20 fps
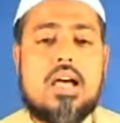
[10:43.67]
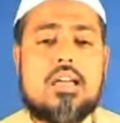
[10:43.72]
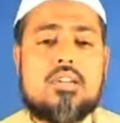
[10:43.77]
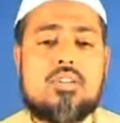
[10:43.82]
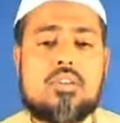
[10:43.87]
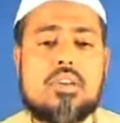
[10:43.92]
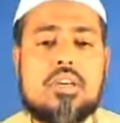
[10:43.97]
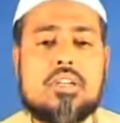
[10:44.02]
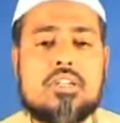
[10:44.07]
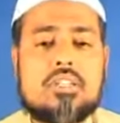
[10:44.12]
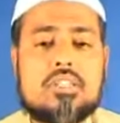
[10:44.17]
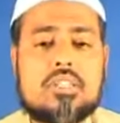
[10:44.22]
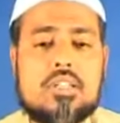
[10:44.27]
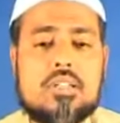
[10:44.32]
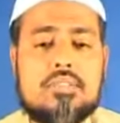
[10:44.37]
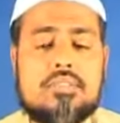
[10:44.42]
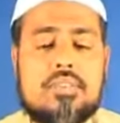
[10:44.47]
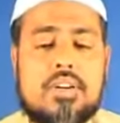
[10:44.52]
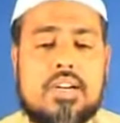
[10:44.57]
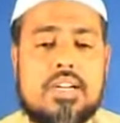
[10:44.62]
And you can
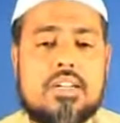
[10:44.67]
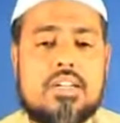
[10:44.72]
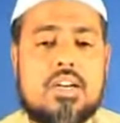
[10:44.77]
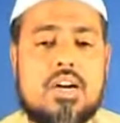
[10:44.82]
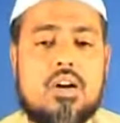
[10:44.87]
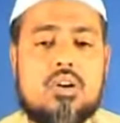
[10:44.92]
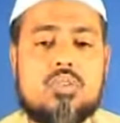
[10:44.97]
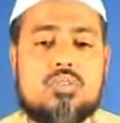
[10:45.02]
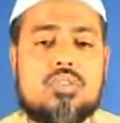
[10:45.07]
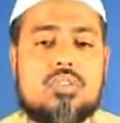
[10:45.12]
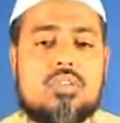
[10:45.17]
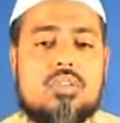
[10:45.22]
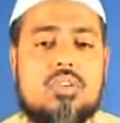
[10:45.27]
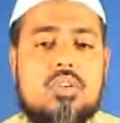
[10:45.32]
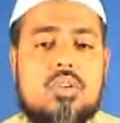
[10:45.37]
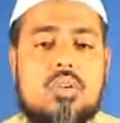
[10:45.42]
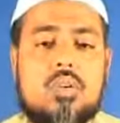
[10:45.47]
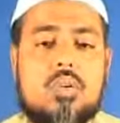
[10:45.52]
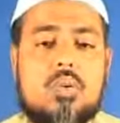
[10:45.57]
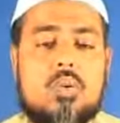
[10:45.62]
easily find out
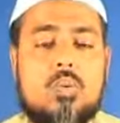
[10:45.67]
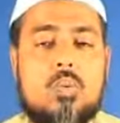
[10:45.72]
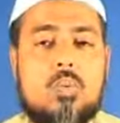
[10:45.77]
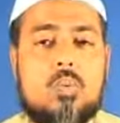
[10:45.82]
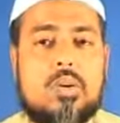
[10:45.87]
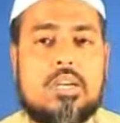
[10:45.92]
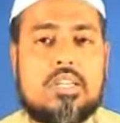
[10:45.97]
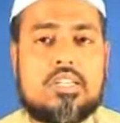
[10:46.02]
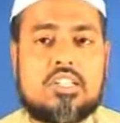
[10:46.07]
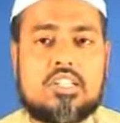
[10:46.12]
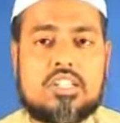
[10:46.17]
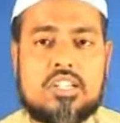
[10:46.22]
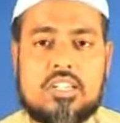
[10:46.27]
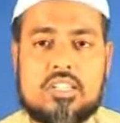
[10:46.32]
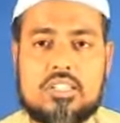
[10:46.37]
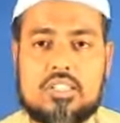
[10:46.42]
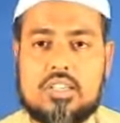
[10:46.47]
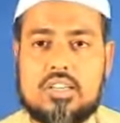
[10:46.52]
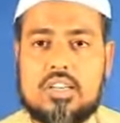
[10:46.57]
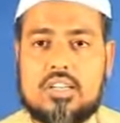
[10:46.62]
when
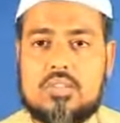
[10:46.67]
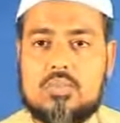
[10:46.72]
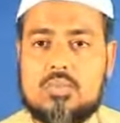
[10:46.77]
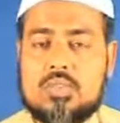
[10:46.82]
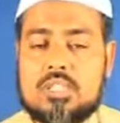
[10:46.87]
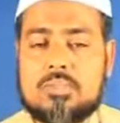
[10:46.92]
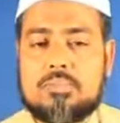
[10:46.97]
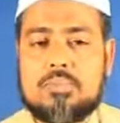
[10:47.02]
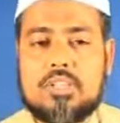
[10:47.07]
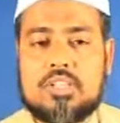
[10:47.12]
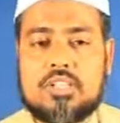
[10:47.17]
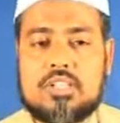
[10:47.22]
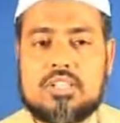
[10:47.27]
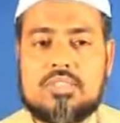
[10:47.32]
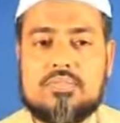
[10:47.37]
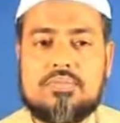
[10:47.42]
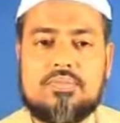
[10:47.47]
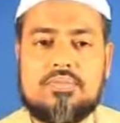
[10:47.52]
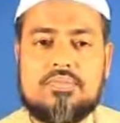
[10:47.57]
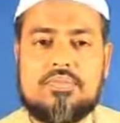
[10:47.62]
shaitan
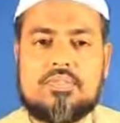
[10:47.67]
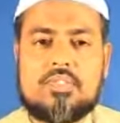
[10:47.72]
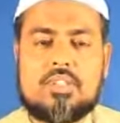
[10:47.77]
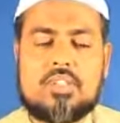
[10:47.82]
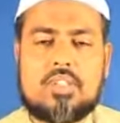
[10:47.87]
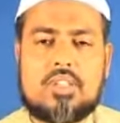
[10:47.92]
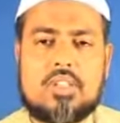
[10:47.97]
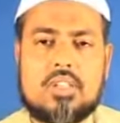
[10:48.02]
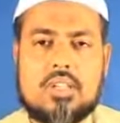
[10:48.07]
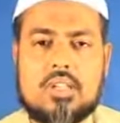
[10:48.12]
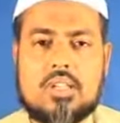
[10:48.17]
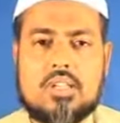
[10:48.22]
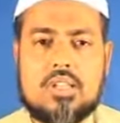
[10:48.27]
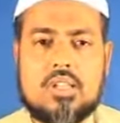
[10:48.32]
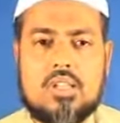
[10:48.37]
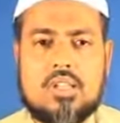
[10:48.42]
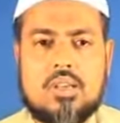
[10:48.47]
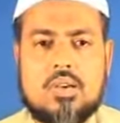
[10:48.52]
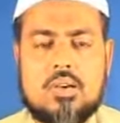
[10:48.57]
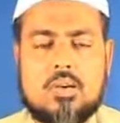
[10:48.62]
whispers.
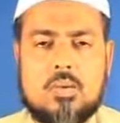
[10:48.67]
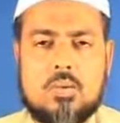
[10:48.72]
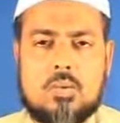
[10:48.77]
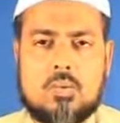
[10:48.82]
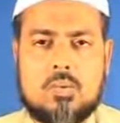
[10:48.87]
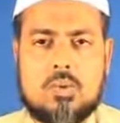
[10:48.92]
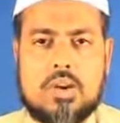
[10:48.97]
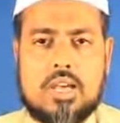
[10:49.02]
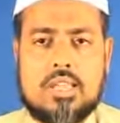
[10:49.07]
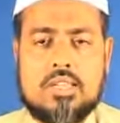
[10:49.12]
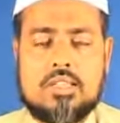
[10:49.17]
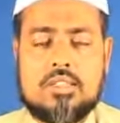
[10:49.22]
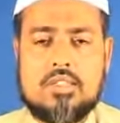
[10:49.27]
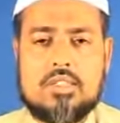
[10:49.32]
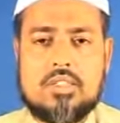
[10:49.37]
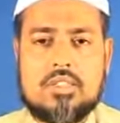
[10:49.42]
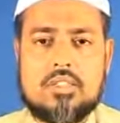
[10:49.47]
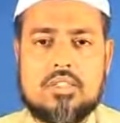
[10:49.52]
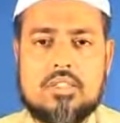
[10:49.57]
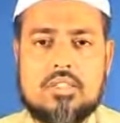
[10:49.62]

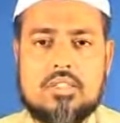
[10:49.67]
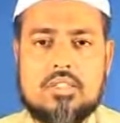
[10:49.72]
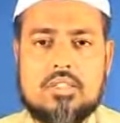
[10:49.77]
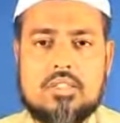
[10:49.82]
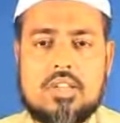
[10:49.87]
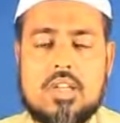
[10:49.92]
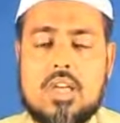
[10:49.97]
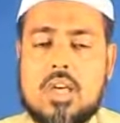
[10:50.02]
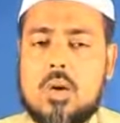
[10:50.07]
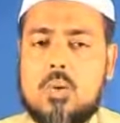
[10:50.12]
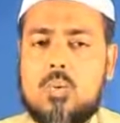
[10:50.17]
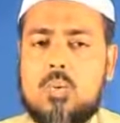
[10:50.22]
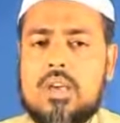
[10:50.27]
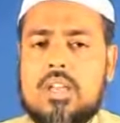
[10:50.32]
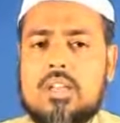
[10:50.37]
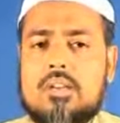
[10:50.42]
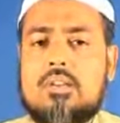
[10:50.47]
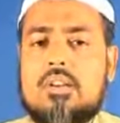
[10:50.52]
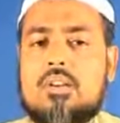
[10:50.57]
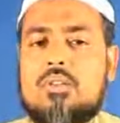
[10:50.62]

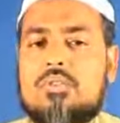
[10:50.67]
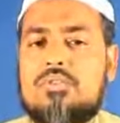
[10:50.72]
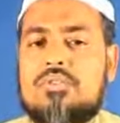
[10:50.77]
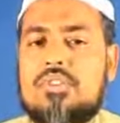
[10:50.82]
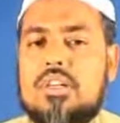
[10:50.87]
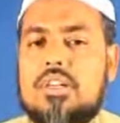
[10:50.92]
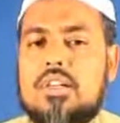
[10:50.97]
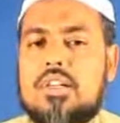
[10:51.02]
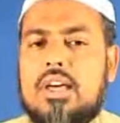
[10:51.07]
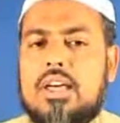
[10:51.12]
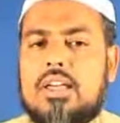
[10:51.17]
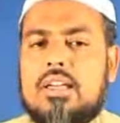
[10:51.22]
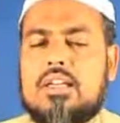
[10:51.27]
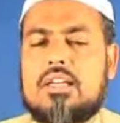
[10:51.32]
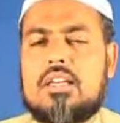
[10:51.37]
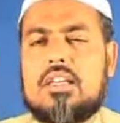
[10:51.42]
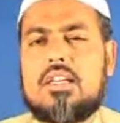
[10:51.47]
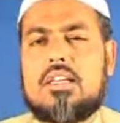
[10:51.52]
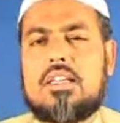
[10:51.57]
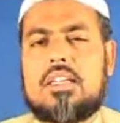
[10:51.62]
Whenever you feel like
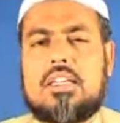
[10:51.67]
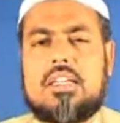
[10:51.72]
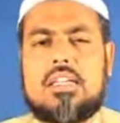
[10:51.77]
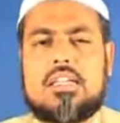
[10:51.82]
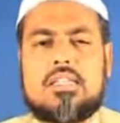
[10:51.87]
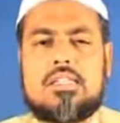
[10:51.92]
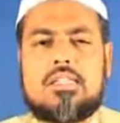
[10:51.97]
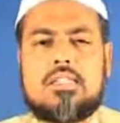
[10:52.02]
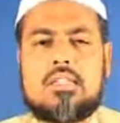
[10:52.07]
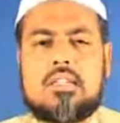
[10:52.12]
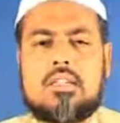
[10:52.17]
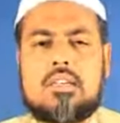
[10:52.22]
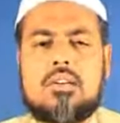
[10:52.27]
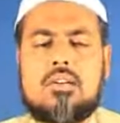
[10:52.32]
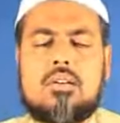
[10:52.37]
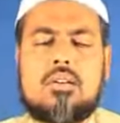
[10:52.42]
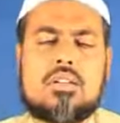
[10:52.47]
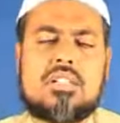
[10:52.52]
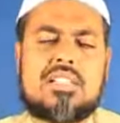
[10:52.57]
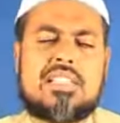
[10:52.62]
lazy
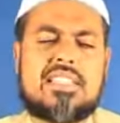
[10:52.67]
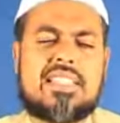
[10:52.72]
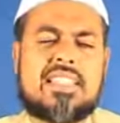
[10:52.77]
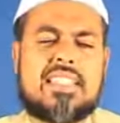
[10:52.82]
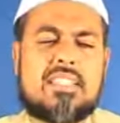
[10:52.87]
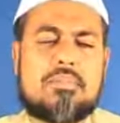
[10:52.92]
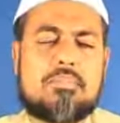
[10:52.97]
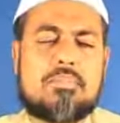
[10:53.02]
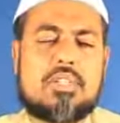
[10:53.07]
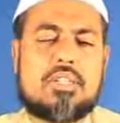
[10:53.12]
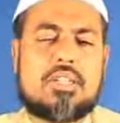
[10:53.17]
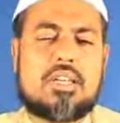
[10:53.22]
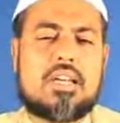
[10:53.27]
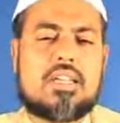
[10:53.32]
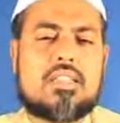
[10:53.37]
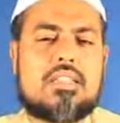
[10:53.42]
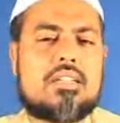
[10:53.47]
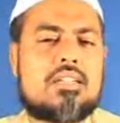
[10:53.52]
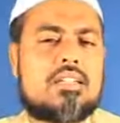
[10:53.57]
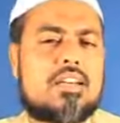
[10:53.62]
or sleepy
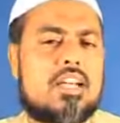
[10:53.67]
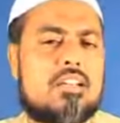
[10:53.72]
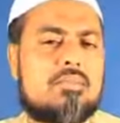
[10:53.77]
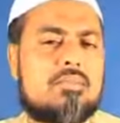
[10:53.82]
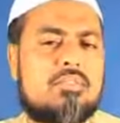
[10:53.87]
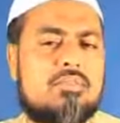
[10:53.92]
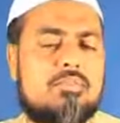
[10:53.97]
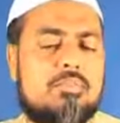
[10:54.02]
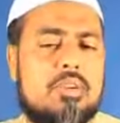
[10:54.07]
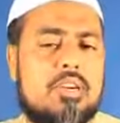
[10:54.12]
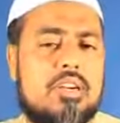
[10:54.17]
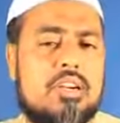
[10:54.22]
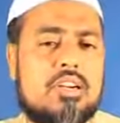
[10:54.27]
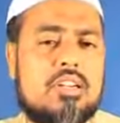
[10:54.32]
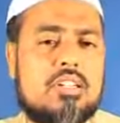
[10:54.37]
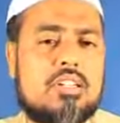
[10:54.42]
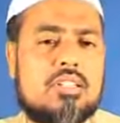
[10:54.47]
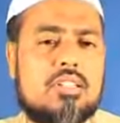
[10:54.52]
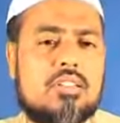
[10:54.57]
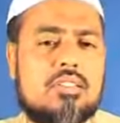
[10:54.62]
at the time of
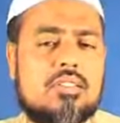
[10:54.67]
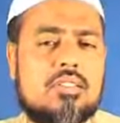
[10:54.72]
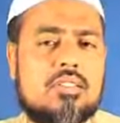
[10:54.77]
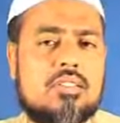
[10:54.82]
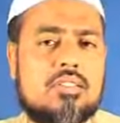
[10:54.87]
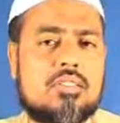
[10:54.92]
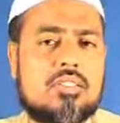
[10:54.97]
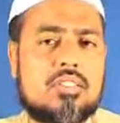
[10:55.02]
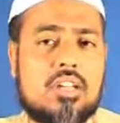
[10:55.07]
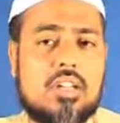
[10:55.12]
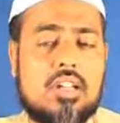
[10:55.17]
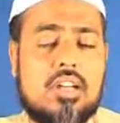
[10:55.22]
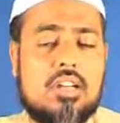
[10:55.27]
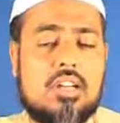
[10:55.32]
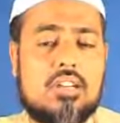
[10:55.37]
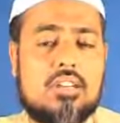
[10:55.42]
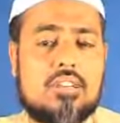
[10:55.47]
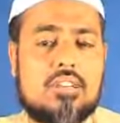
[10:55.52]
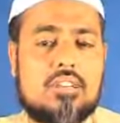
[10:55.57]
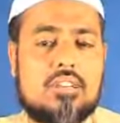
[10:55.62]
prayers,
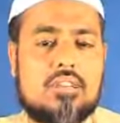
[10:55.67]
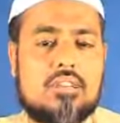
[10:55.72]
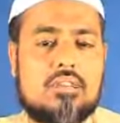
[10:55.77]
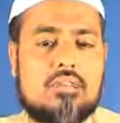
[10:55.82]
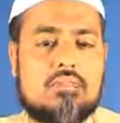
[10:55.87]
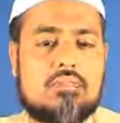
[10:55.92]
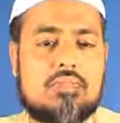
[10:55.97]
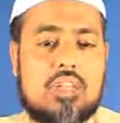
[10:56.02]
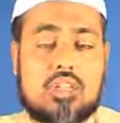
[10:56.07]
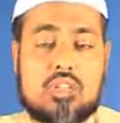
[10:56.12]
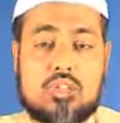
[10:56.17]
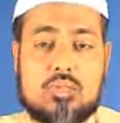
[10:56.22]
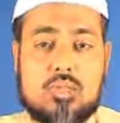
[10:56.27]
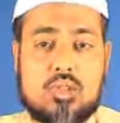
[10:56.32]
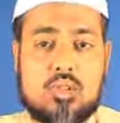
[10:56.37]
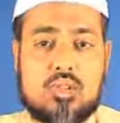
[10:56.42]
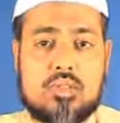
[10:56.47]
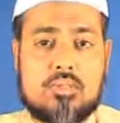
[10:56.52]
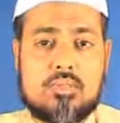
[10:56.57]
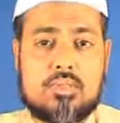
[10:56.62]
salah, that's the
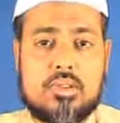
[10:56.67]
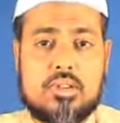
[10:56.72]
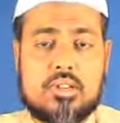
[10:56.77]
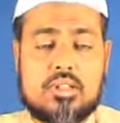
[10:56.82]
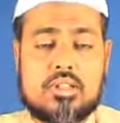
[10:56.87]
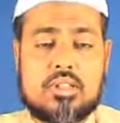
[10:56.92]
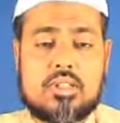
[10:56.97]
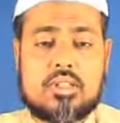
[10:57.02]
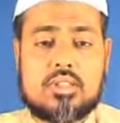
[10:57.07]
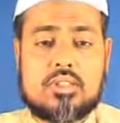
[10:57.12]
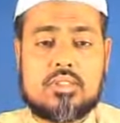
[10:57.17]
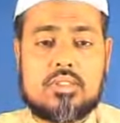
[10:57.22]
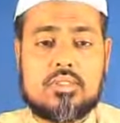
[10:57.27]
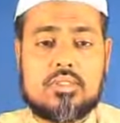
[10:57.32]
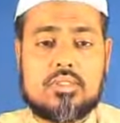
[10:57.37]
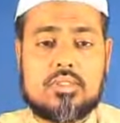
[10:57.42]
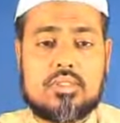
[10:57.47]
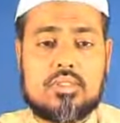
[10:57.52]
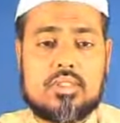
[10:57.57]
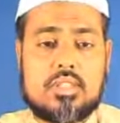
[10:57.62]
most important.
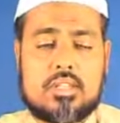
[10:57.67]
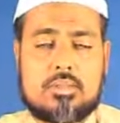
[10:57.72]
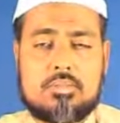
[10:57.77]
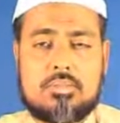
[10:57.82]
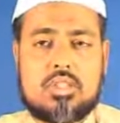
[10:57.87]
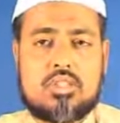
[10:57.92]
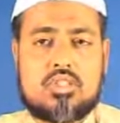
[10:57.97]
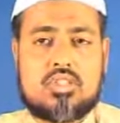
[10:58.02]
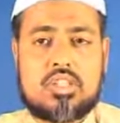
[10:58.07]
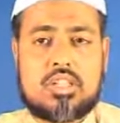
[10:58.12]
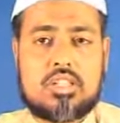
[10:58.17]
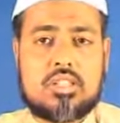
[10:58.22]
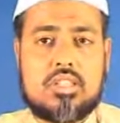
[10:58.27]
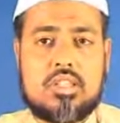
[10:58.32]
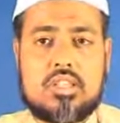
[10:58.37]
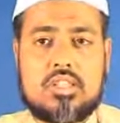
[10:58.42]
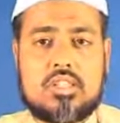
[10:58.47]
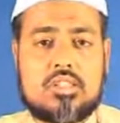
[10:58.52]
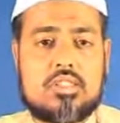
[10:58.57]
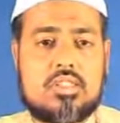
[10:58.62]
That means
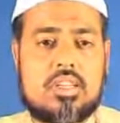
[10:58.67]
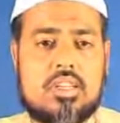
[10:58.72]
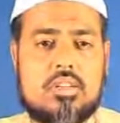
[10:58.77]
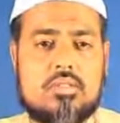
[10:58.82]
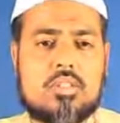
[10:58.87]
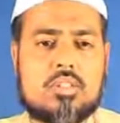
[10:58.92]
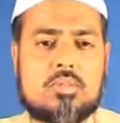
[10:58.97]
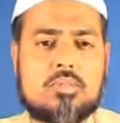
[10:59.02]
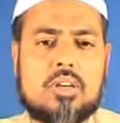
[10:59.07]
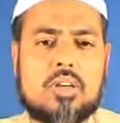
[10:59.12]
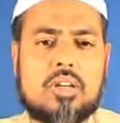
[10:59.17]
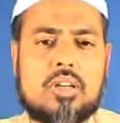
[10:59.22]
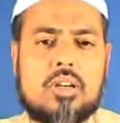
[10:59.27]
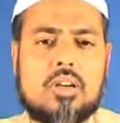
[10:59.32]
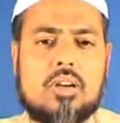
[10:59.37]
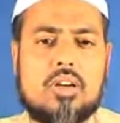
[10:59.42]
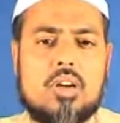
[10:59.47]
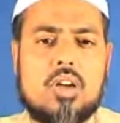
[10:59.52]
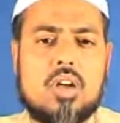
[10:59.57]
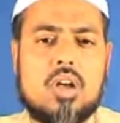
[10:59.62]
shaitan is there whispering.